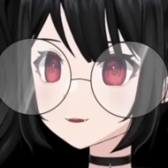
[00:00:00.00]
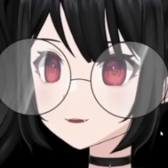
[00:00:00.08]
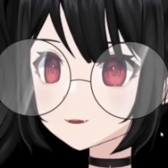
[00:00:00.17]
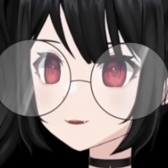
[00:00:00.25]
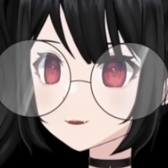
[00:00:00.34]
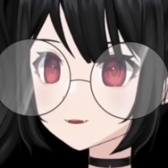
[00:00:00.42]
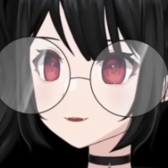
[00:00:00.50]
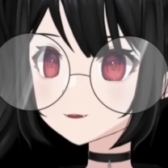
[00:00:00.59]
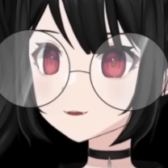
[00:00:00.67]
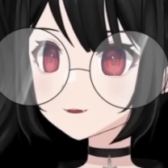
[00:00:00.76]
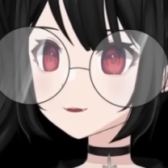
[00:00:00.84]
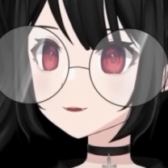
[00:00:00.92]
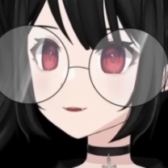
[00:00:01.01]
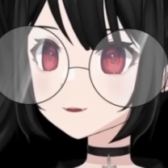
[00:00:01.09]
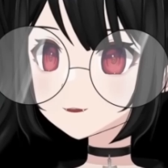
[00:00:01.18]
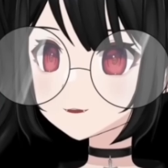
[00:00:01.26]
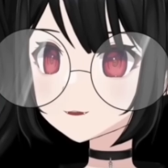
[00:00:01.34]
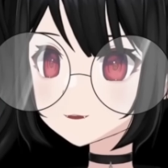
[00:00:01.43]
American or not, but
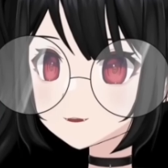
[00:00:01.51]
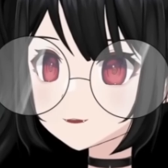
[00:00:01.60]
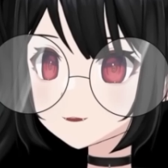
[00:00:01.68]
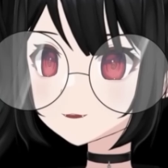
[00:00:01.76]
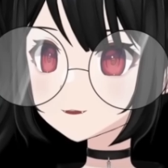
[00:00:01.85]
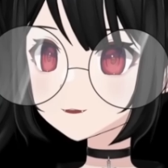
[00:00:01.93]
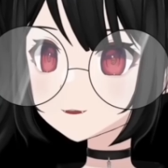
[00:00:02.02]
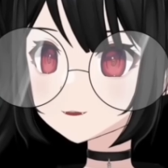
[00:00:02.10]
it's irrelevant.